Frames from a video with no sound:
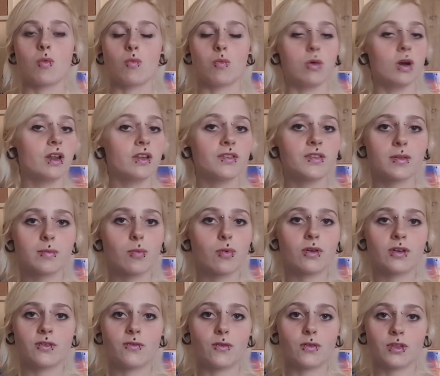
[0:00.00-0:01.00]
what is the
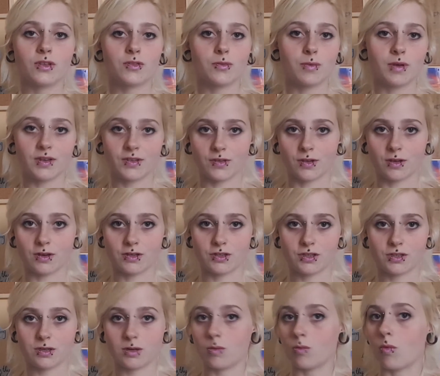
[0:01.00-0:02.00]
point of all this
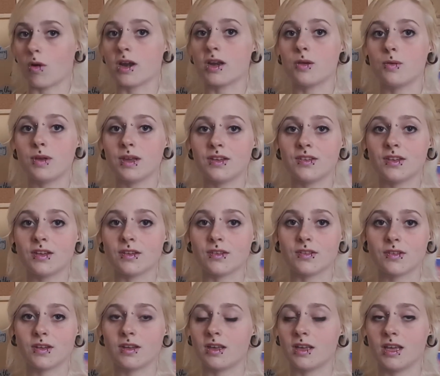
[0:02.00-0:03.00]
research? Why do you
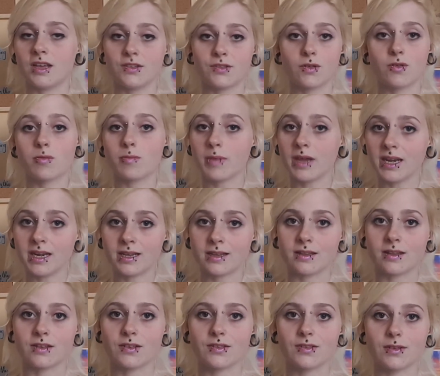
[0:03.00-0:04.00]
exist? Is it all
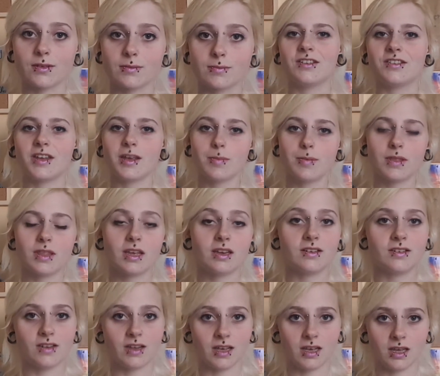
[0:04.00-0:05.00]
meaningless? The deeper they
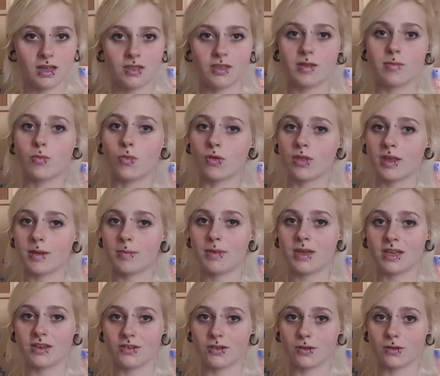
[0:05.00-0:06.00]
dig, the more they
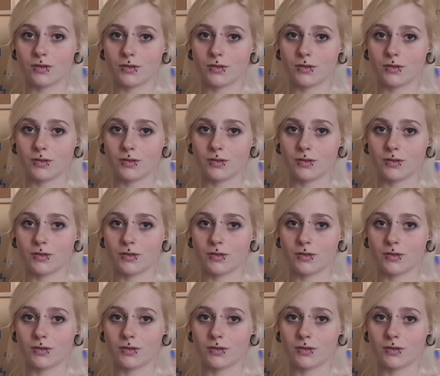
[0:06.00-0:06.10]
begin to